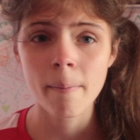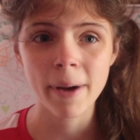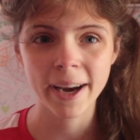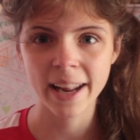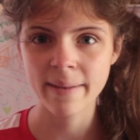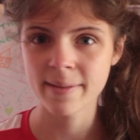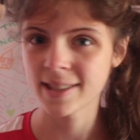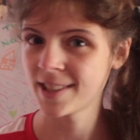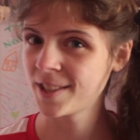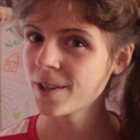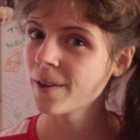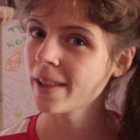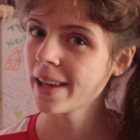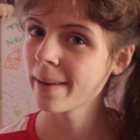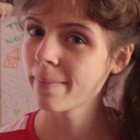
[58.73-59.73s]
My name is
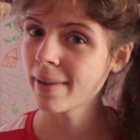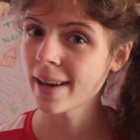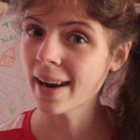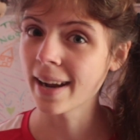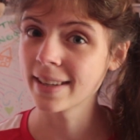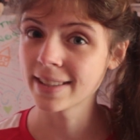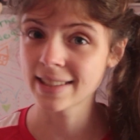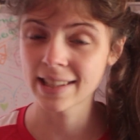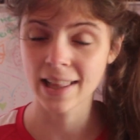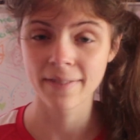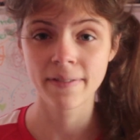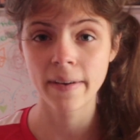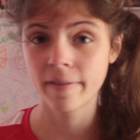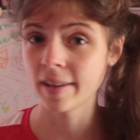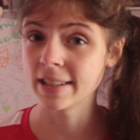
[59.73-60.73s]
Julie, but I just said
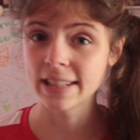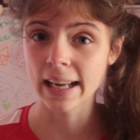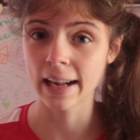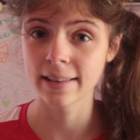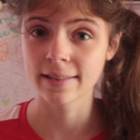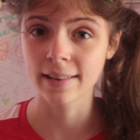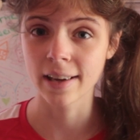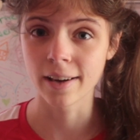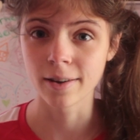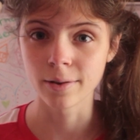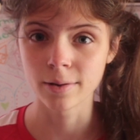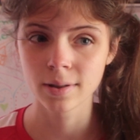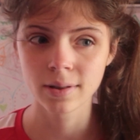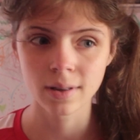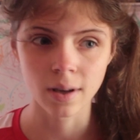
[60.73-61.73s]
that 15 seconds
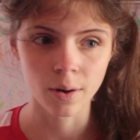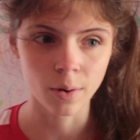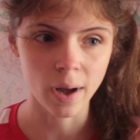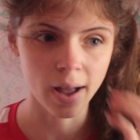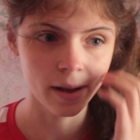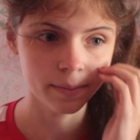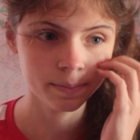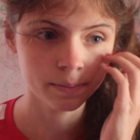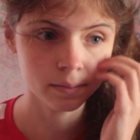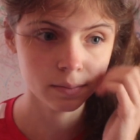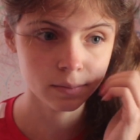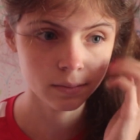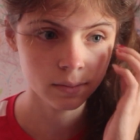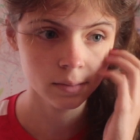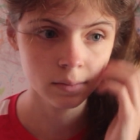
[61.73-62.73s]
ago, so
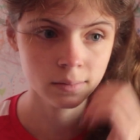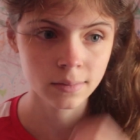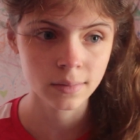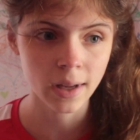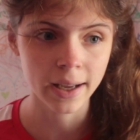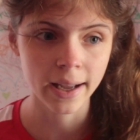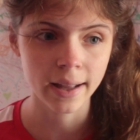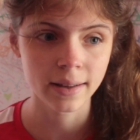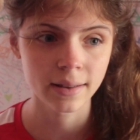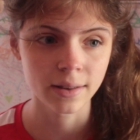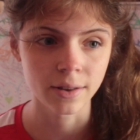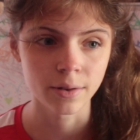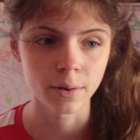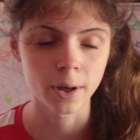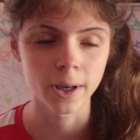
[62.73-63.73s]
I guess
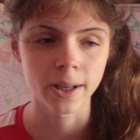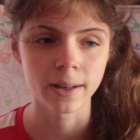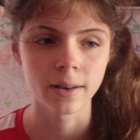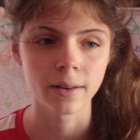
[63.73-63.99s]
you already